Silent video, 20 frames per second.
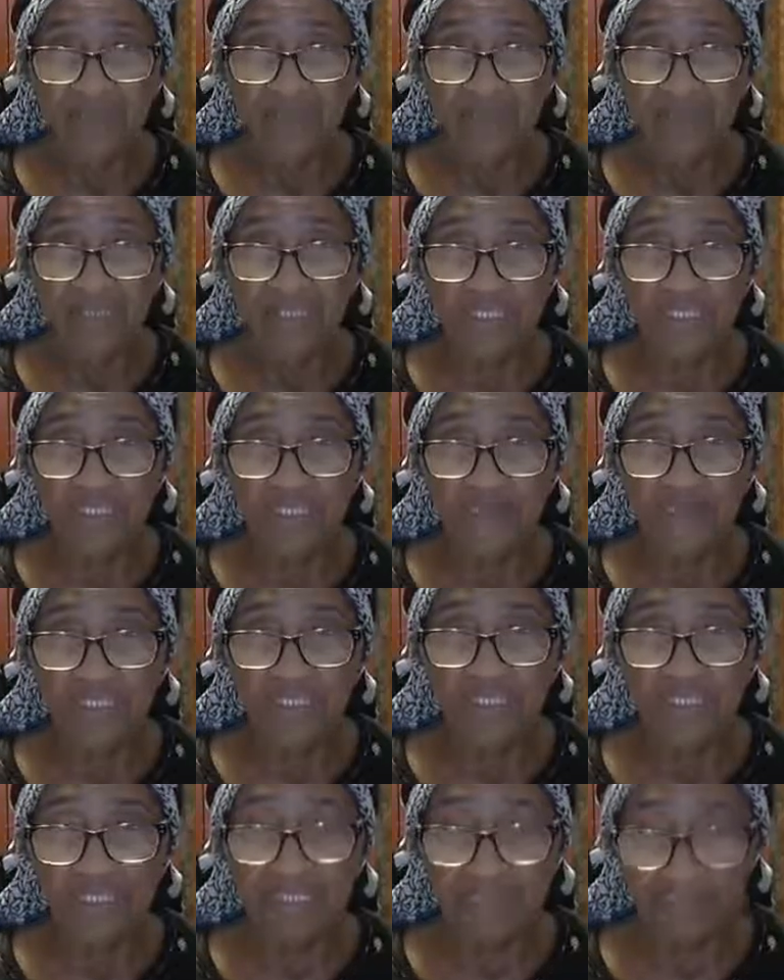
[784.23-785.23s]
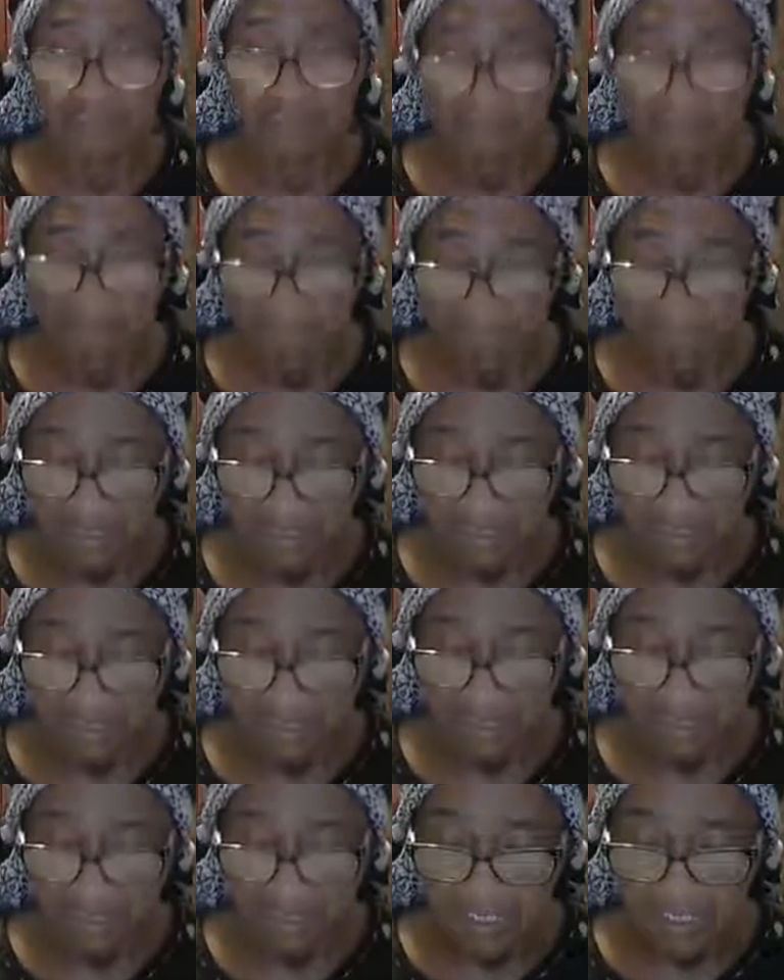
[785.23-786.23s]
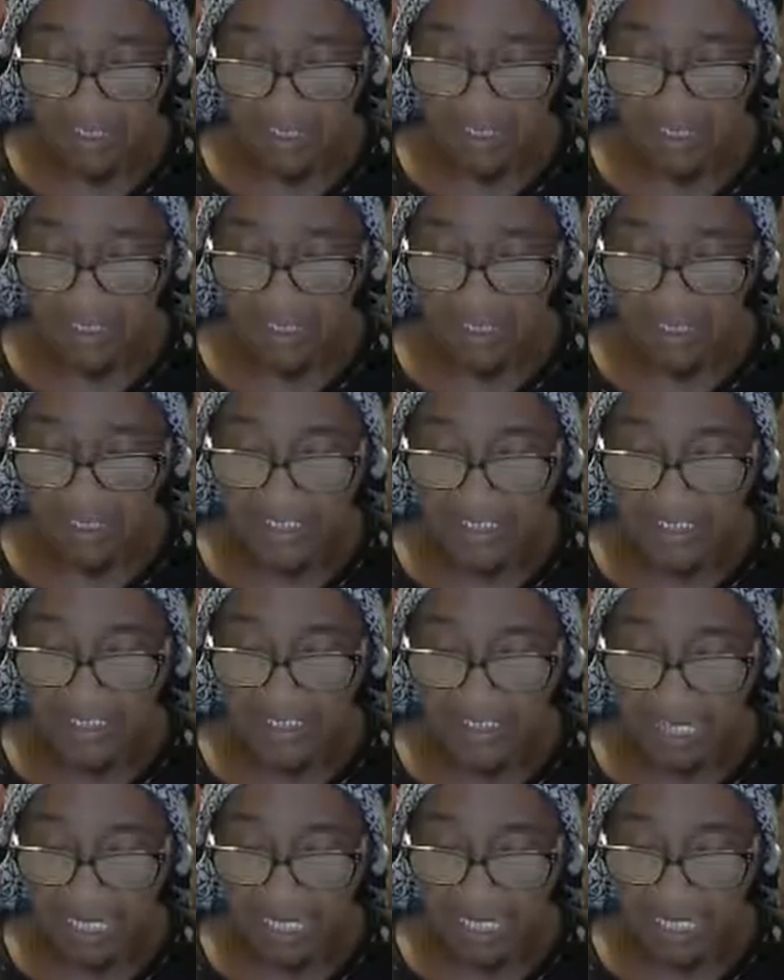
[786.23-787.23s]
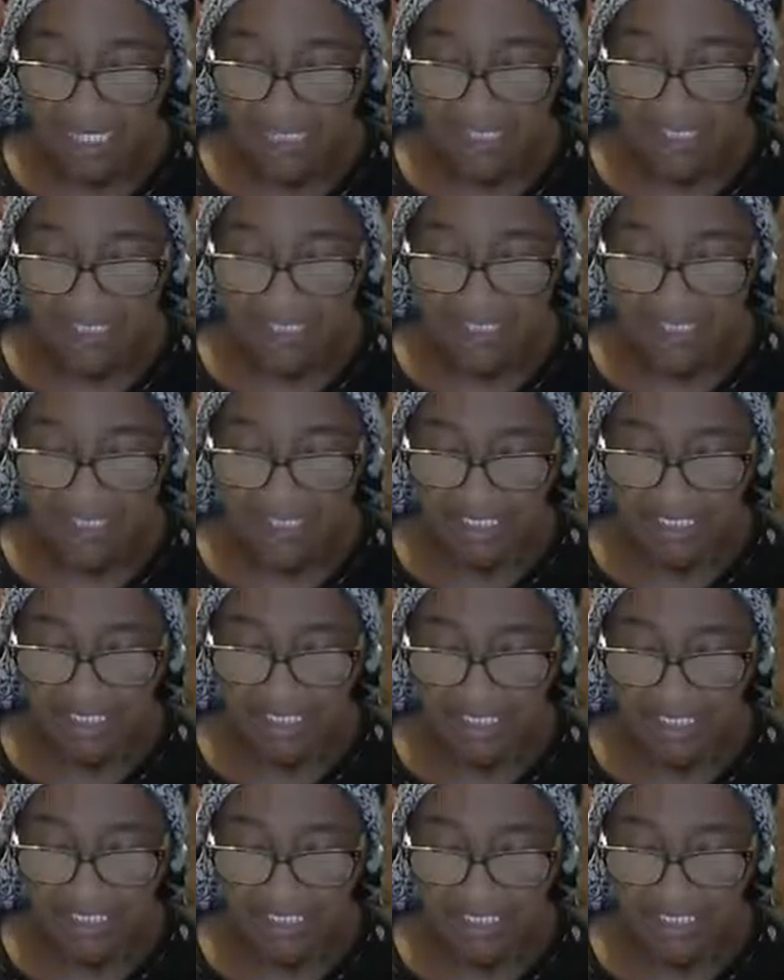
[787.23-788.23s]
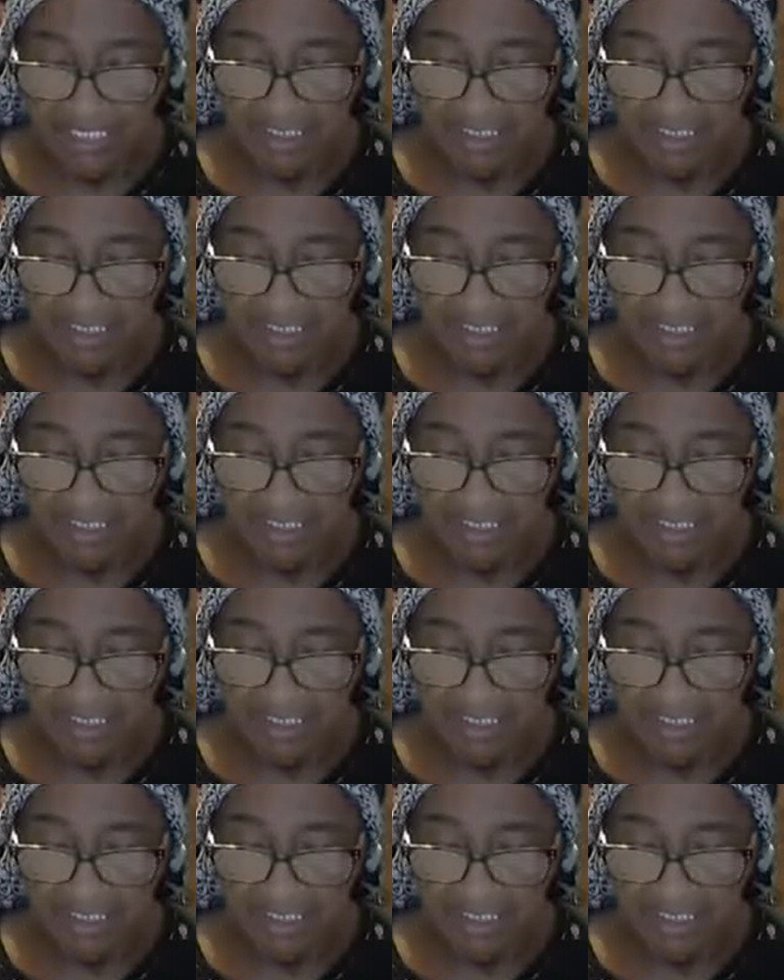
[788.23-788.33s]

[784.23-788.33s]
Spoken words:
one of them. And he denied it again.